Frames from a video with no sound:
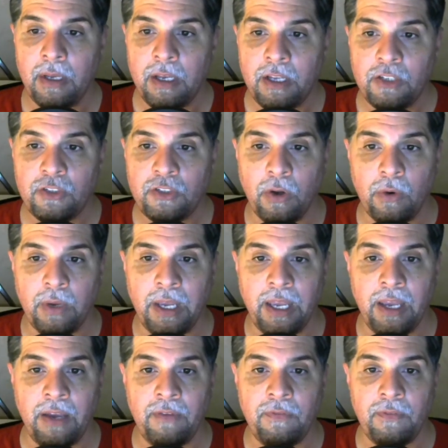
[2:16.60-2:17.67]
So
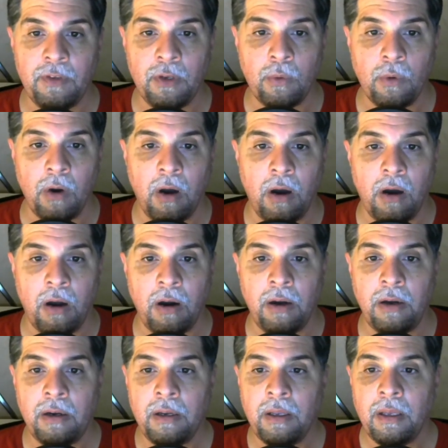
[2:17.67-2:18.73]
if you
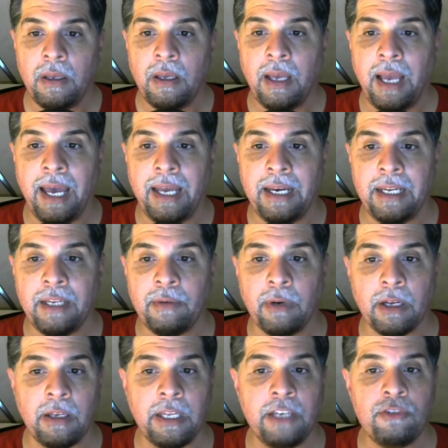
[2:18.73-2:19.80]
are at a
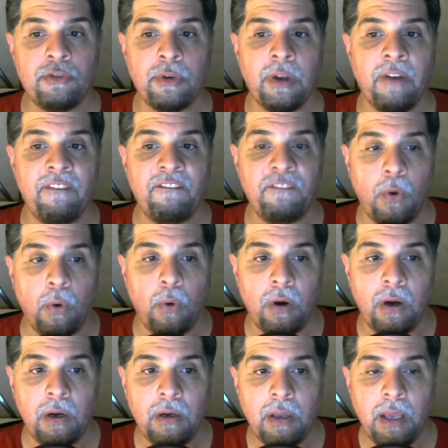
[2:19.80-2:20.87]
critical injury of
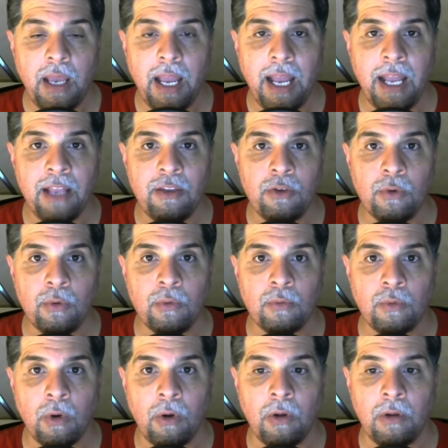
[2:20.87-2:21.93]
4 and you
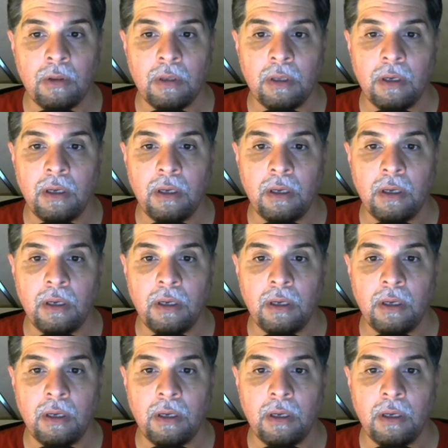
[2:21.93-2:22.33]
roll